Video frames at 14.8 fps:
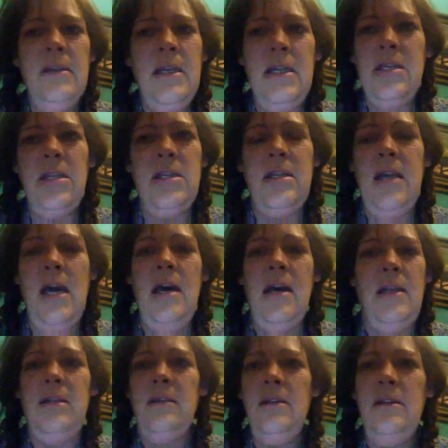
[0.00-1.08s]
It's just
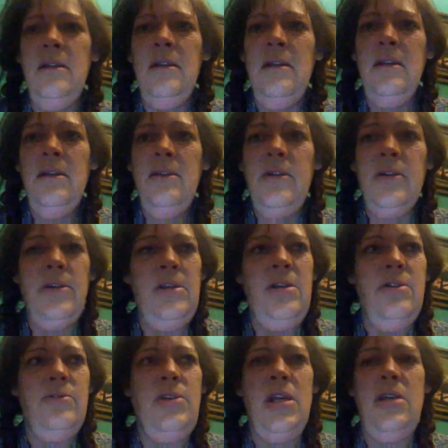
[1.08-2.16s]
done there is
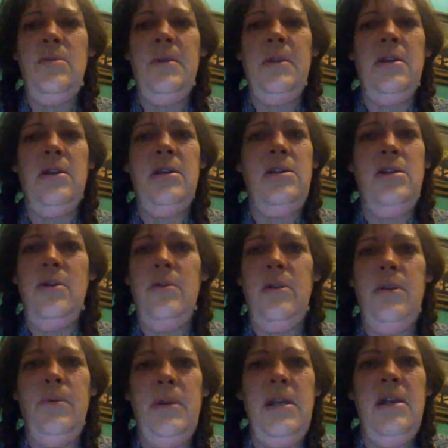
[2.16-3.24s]
no judgment. There is no,
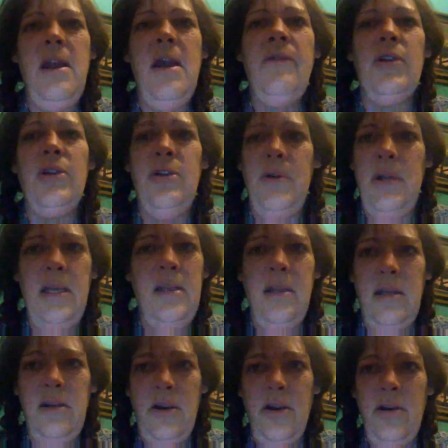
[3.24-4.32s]
you would never do
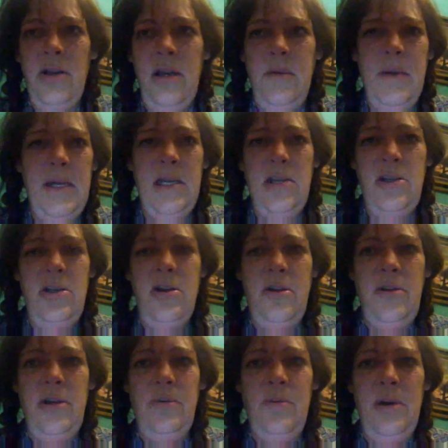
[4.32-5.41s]
anything to hurt anybody because you know
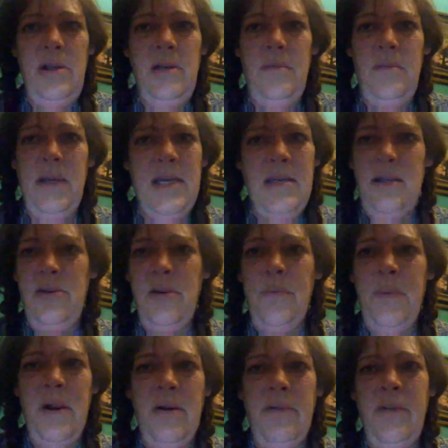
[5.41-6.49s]
you wouldn't because you're
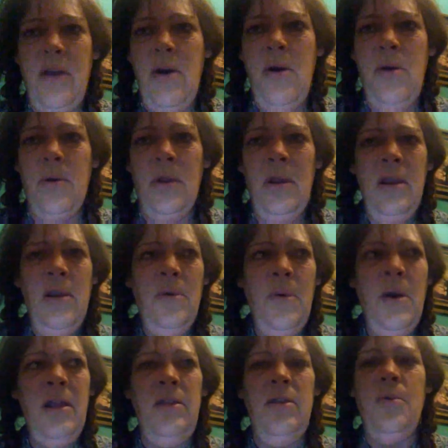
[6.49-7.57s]
part of the whole.
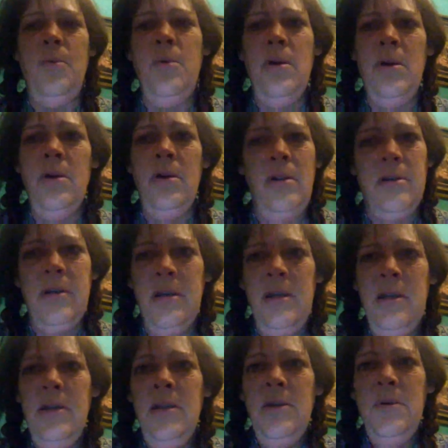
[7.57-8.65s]
Why in the world
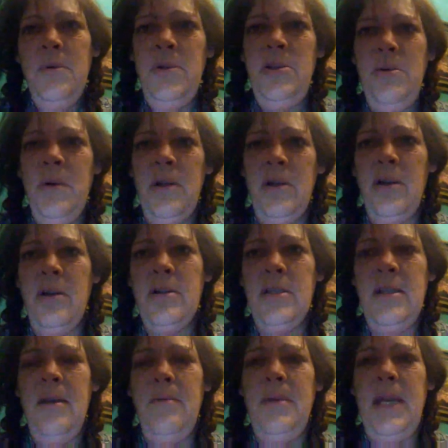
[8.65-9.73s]
would you want to hurt
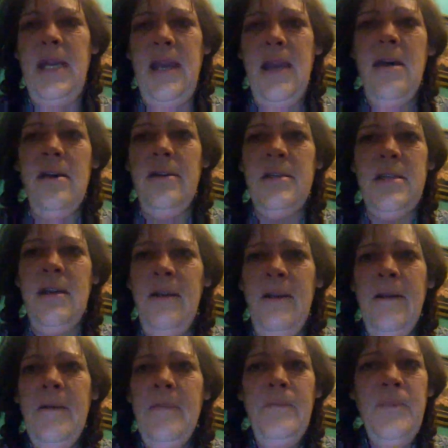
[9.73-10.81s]
somebody else
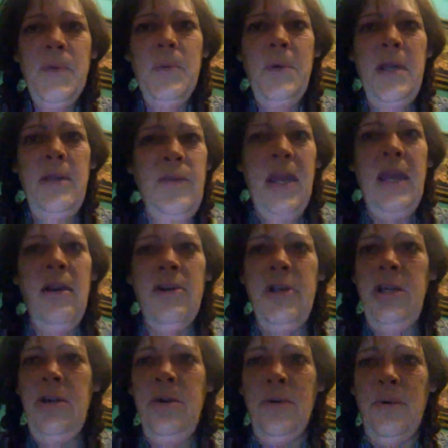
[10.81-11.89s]
when they are
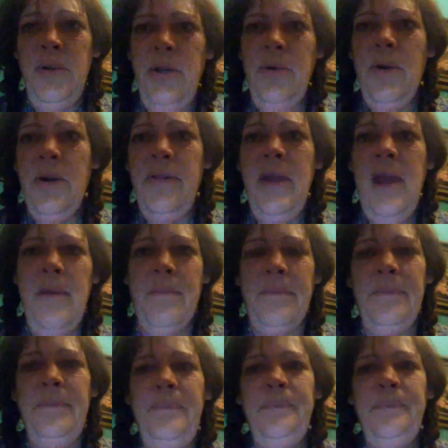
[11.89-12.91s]
you? You are them.